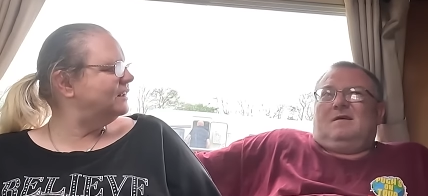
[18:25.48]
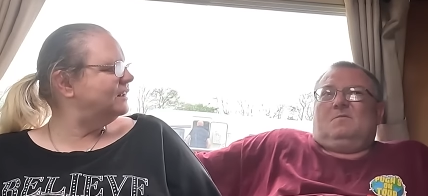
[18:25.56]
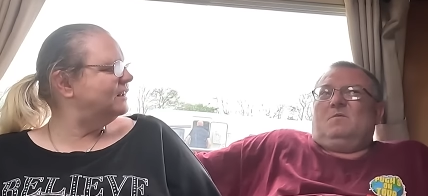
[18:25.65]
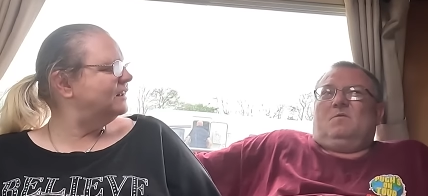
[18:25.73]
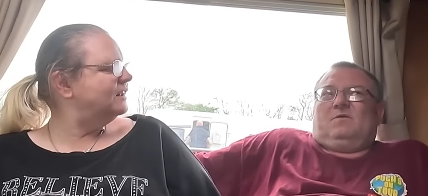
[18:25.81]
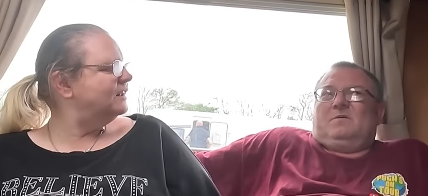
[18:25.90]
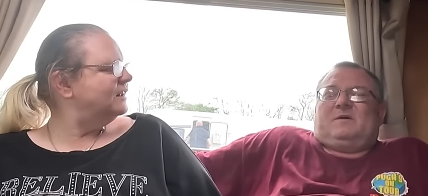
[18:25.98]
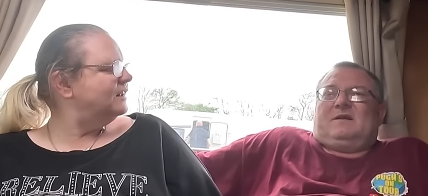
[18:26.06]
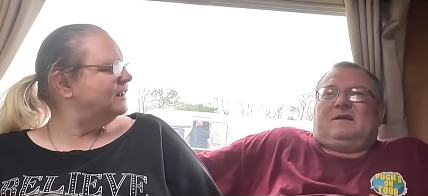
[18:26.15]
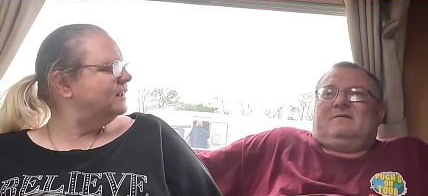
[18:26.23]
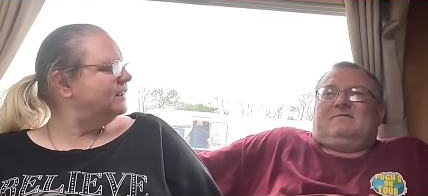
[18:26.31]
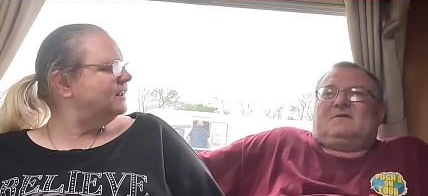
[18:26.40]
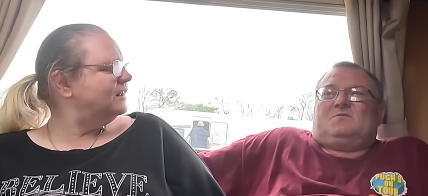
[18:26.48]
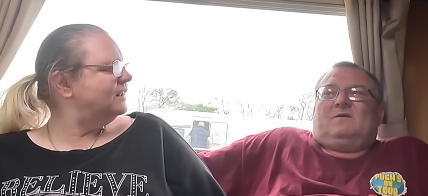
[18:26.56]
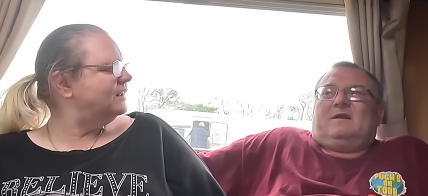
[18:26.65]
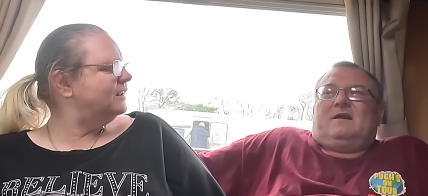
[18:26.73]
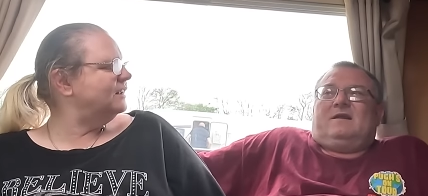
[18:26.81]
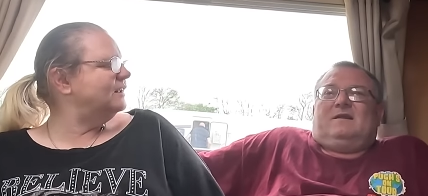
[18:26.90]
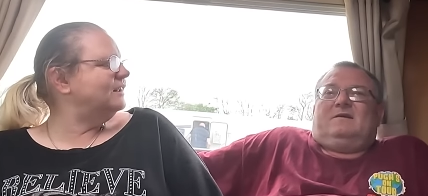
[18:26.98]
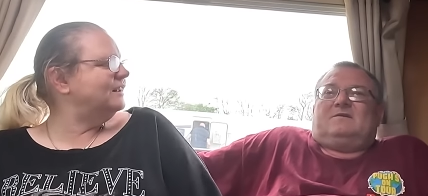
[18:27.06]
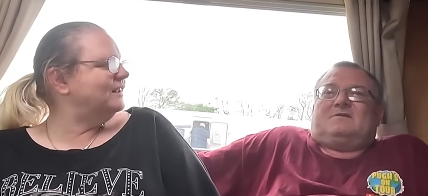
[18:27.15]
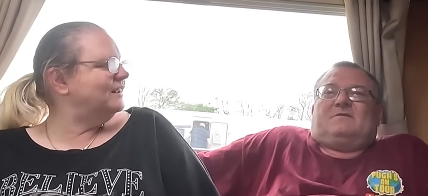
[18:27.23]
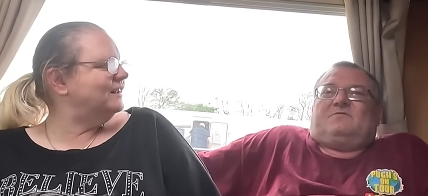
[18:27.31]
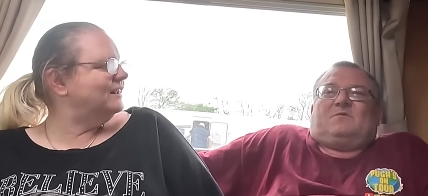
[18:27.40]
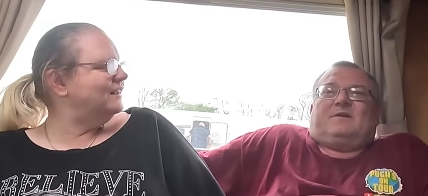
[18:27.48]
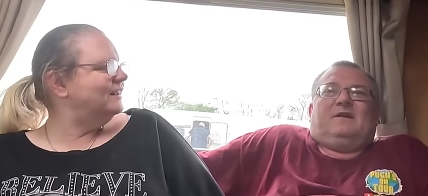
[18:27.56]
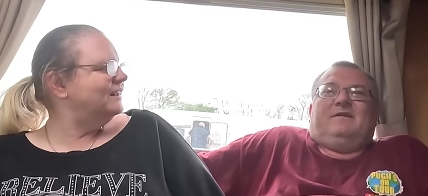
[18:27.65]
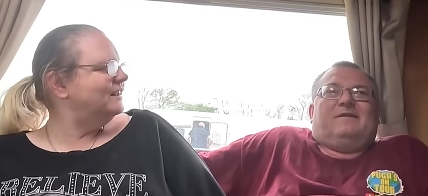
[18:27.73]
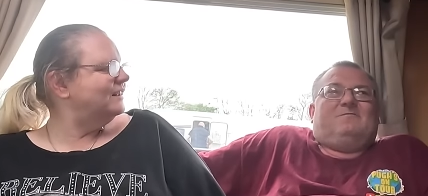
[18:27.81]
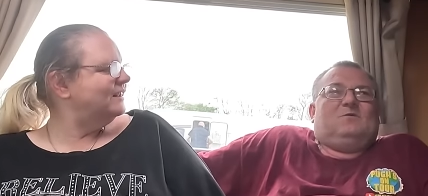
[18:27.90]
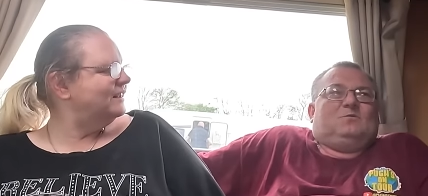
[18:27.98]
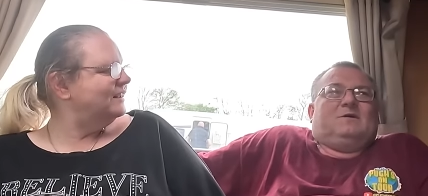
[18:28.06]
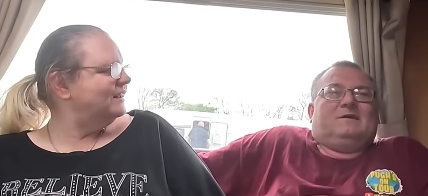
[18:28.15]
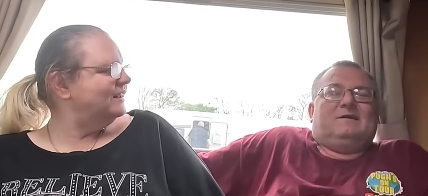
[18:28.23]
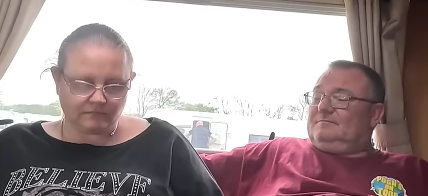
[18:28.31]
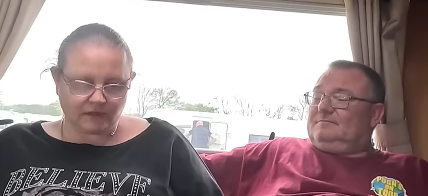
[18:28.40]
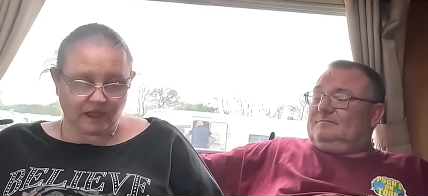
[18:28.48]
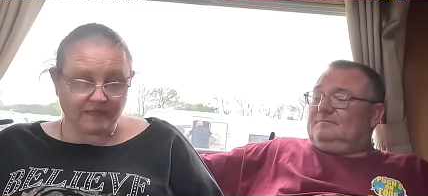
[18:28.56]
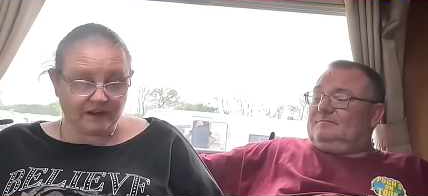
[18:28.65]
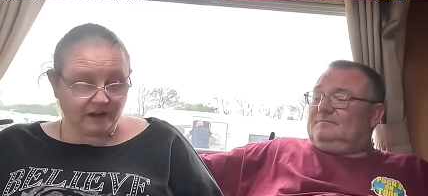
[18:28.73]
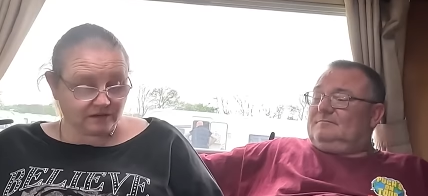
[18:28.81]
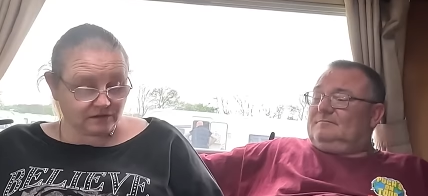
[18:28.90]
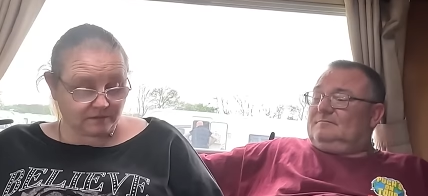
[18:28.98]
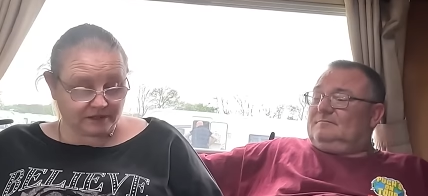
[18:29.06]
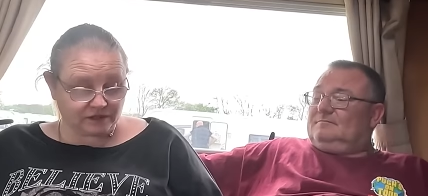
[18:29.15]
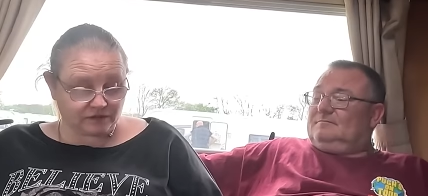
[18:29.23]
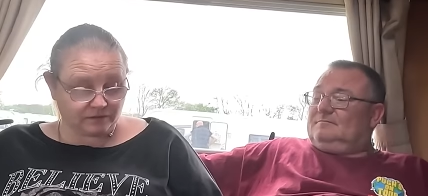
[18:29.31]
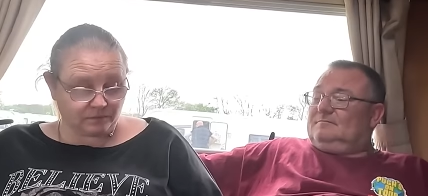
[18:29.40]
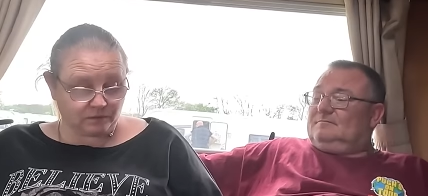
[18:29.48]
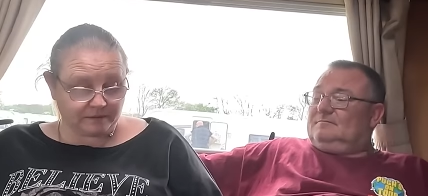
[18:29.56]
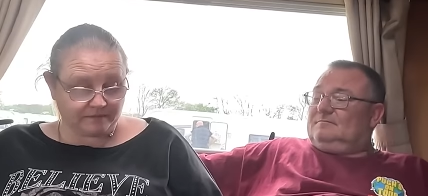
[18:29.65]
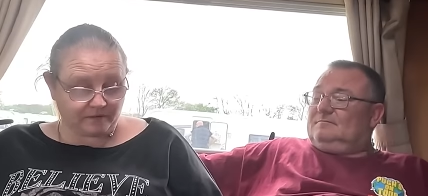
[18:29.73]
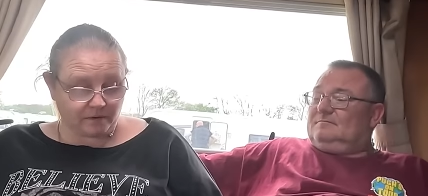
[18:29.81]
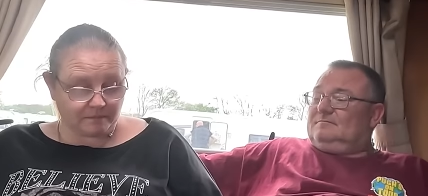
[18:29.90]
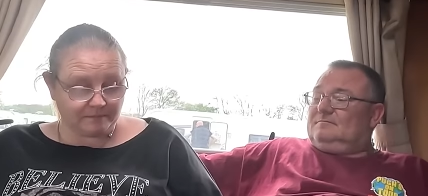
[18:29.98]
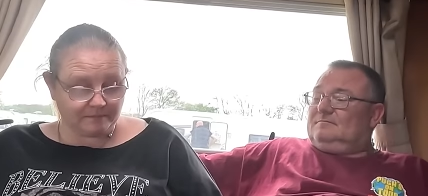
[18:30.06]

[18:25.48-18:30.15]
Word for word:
Speaker 1: we wouldn't have been together 28 years if we didn't, would we?
Speaker 2: The next question would be from